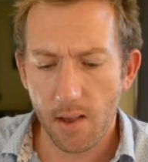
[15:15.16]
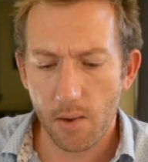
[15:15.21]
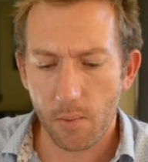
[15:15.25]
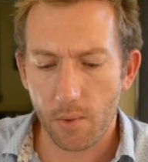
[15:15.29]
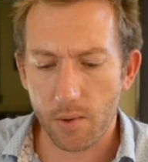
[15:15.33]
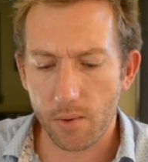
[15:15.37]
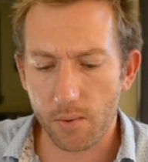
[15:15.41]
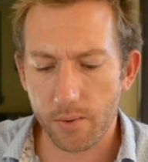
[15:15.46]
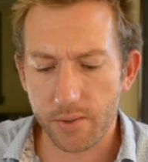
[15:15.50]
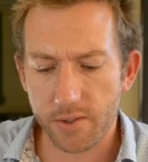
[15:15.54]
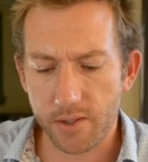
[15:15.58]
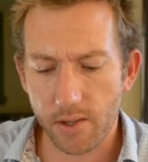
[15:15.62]

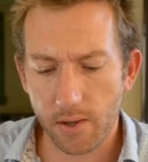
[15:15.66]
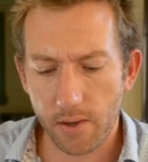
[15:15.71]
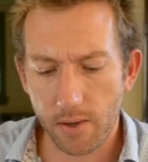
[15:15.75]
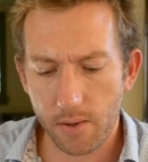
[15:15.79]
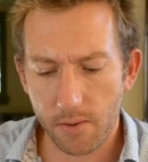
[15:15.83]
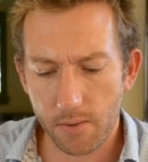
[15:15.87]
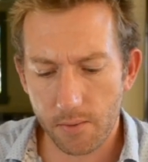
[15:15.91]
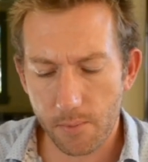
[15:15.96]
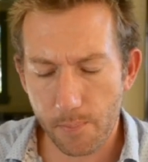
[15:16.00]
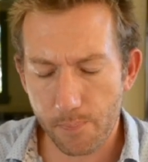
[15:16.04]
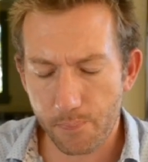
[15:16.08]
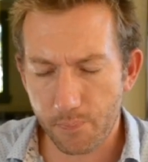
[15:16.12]
We
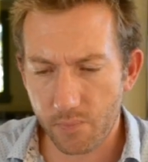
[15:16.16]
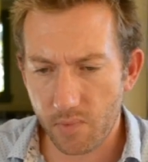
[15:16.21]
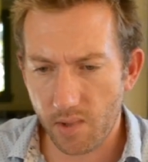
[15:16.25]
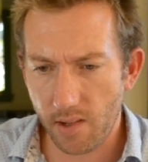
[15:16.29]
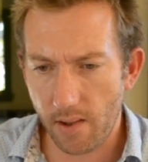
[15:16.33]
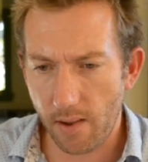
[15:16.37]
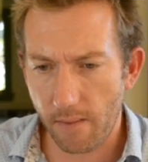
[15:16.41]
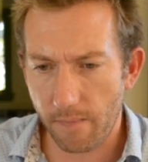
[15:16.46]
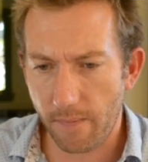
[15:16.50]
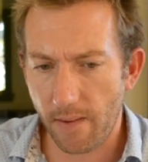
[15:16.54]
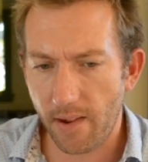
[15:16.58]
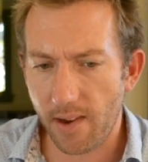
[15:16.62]
also
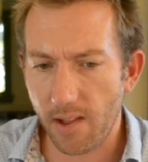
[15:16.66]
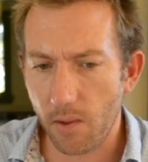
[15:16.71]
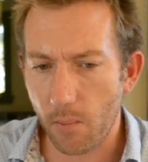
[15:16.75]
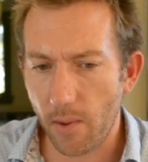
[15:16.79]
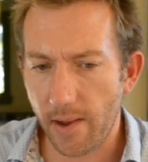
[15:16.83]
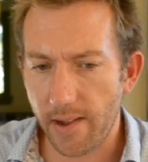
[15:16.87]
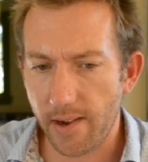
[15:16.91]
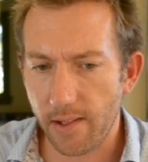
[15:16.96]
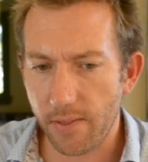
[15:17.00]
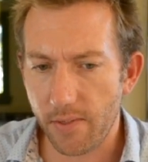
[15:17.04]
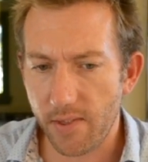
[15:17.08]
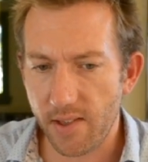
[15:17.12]

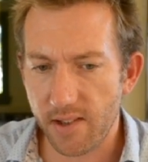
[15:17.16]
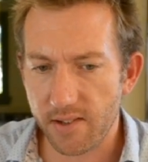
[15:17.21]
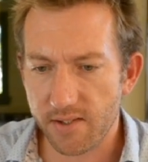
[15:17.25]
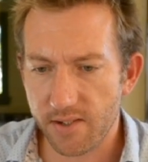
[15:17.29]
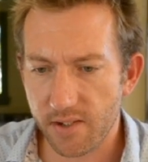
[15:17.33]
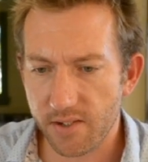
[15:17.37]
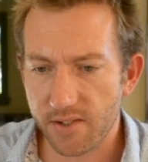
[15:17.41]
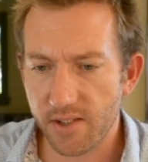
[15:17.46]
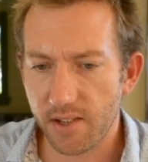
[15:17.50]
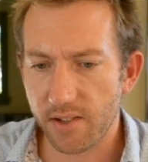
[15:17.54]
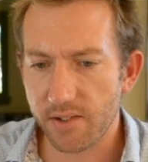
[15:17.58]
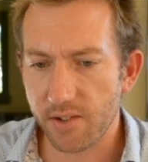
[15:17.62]
evaluated the
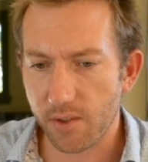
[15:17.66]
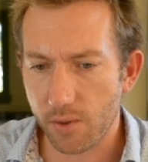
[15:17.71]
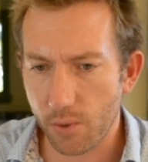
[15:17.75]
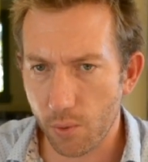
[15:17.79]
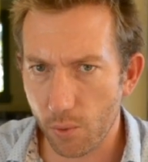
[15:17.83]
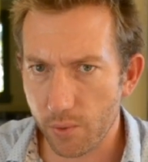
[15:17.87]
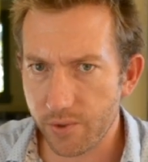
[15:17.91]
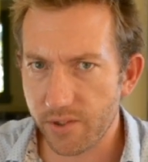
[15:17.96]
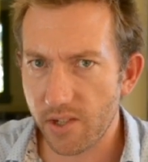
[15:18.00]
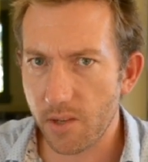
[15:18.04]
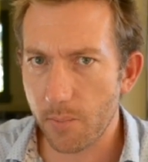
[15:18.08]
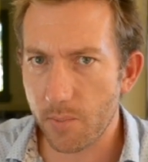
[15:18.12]
existing
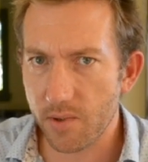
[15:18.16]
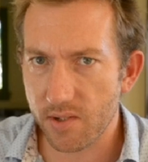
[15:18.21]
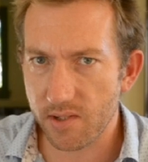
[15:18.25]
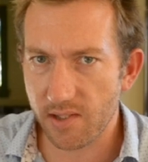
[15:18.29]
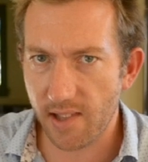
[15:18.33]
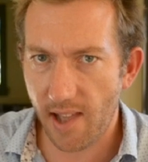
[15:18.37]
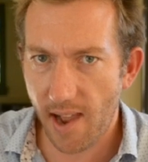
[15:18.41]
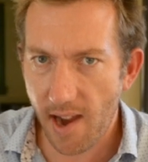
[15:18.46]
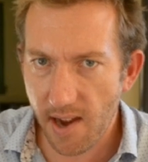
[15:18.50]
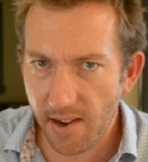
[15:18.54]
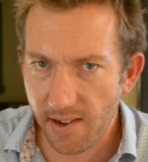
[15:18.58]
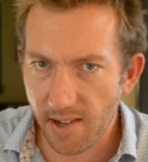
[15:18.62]
Sikorsky
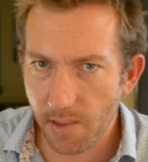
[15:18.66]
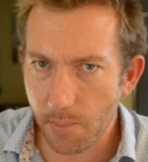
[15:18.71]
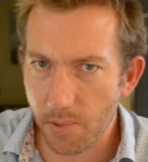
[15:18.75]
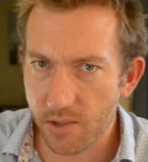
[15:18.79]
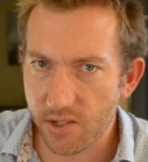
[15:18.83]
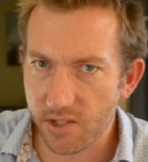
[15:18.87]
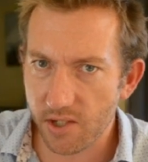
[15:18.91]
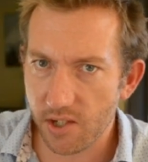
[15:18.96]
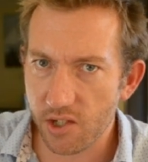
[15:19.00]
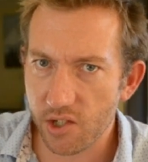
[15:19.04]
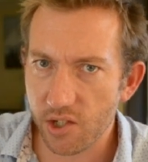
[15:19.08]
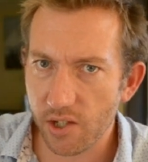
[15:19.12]
landing
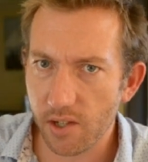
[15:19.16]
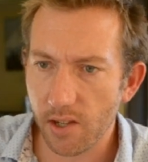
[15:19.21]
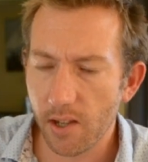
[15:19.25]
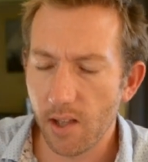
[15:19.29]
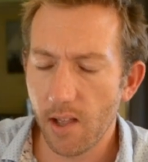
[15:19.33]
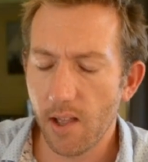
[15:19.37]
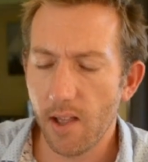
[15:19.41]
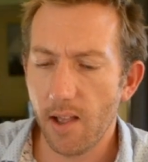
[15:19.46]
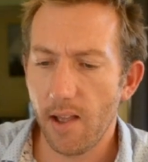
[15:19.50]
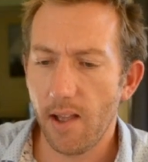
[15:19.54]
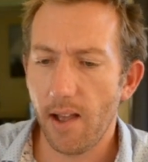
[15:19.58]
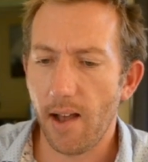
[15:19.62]
procedure,
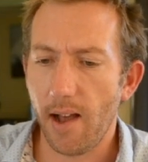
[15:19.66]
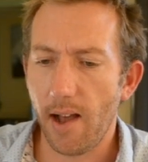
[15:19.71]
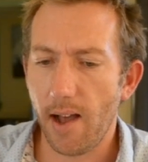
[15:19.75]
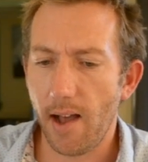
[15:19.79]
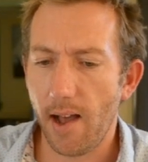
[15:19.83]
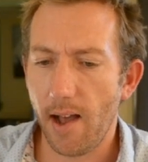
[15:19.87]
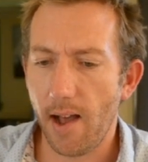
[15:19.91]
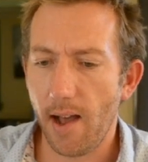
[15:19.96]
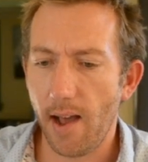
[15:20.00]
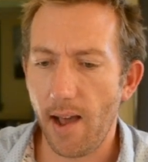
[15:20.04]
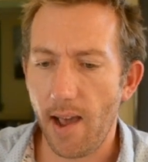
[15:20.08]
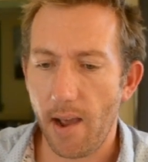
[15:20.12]

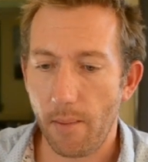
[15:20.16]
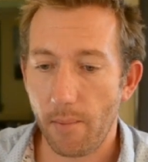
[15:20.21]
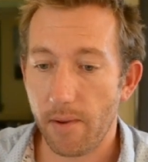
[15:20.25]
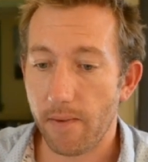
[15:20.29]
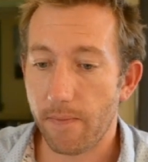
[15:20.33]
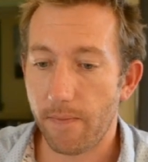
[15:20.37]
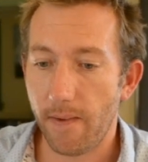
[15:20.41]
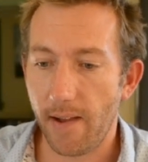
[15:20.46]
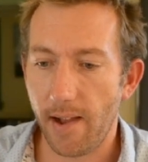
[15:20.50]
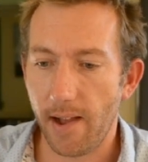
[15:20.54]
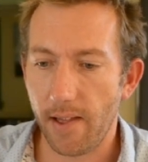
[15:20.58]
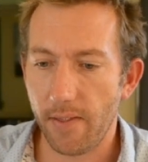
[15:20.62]
and we
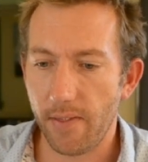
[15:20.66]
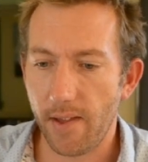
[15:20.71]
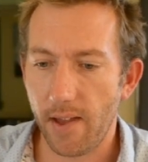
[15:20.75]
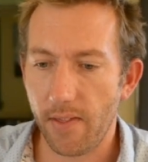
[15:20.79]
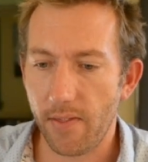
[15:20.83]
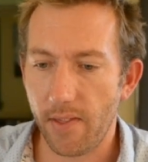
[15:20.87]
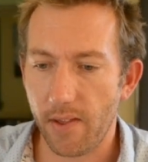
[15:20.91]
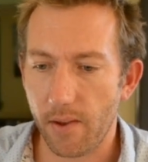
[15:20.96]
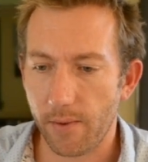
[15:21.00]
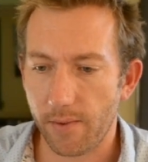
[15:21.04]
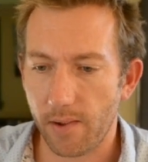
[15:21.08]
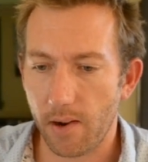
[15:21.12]
found
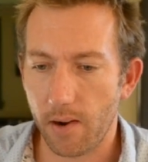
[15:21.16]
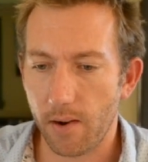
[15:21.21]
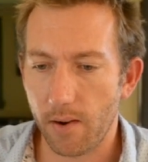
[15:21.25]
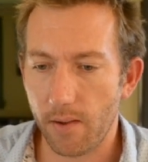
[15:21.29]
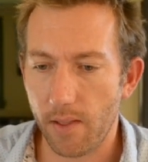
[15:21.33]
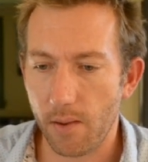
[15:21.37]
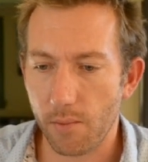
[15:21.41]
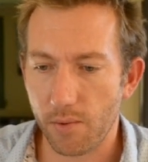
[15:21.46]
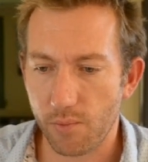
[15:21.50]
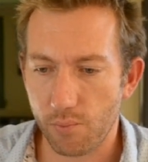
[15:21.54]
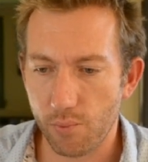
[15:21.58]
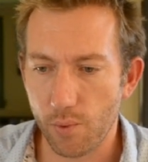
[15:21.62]
that there
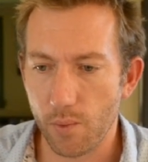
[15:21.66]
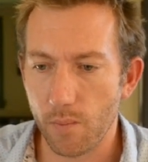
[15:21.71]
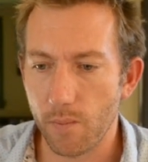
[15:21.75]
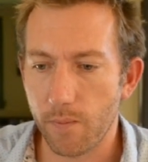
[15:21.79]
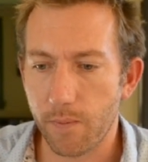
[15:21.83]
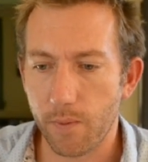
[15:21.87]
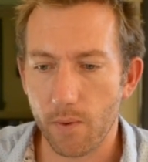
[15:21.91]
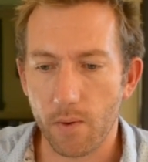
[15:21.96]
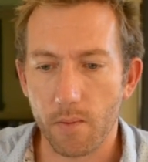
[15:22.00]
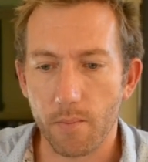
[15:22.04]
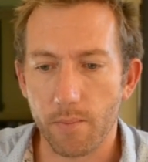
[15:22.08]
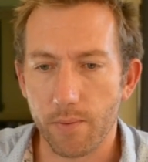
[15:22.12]
was room
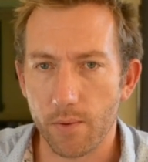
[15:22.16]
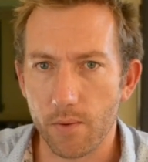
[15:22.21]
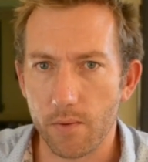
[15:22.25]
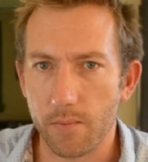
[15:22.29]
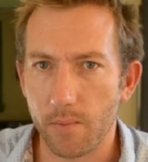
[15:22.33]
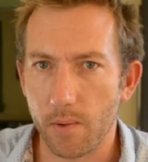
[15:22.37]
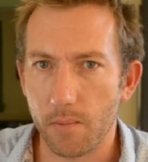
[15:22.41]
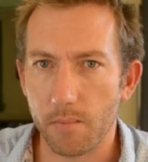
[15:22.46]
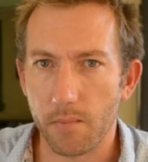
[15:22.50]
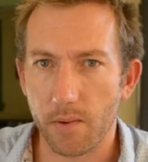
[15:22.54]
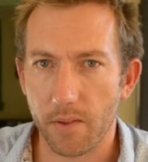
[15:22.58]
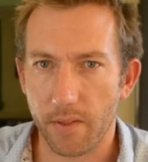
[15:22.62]
for
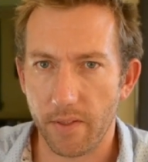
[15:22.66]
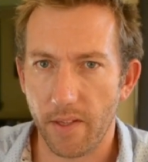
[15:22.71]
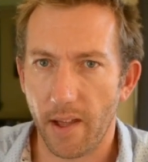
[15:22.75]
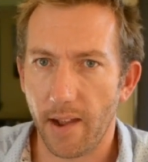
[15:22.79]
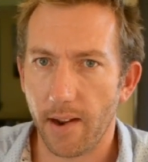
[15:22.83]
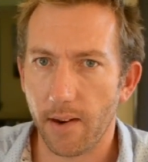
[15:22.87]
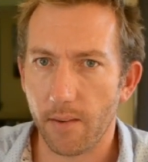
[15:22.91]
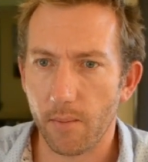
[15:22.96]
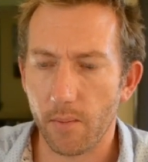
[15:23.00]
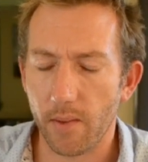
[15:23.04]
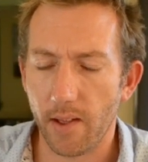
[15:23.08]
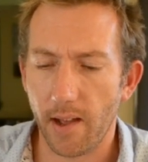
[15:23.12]
improvement with
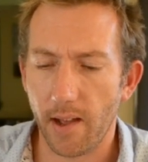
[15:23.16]
that.